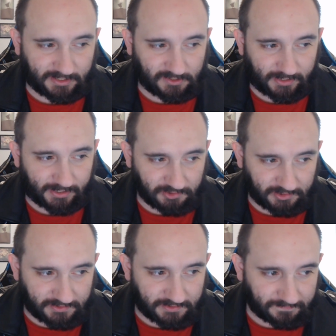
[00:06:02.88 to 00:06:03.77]

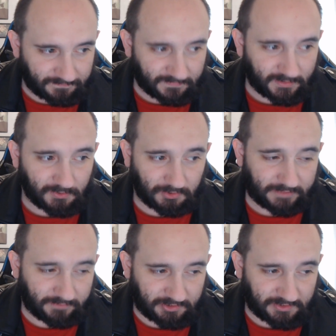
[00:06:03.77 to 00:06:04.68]
strategies, or even
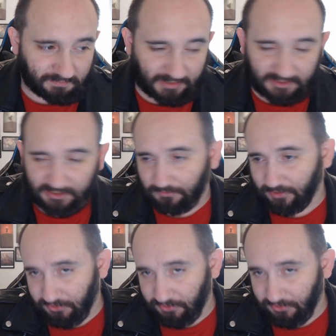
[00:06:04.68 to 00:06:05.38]
just big dumb creature